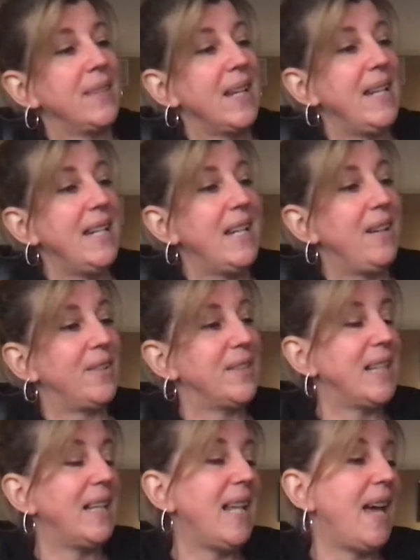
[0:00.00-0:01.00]
And here's
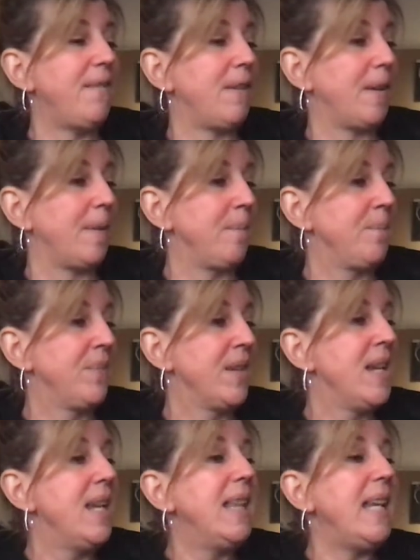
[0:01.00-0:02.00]
the lever.
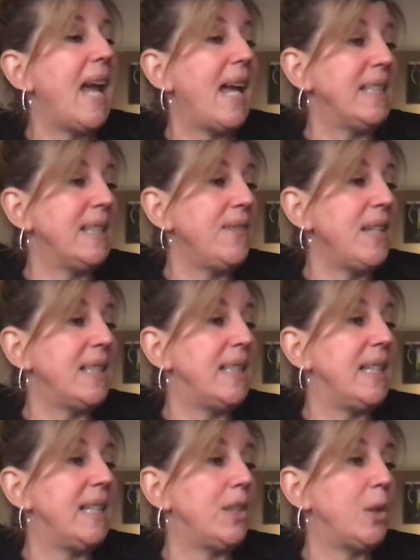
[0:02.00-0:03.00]
The ends of the
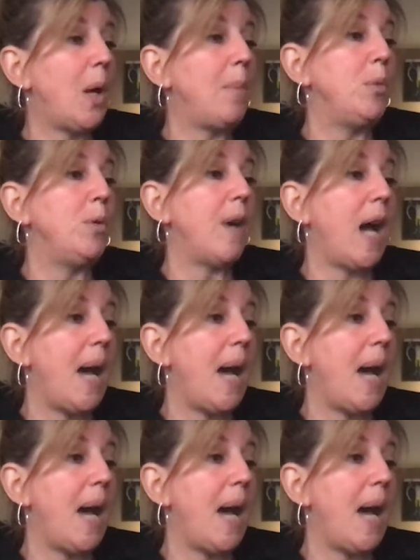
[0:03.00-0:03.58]
seesaw move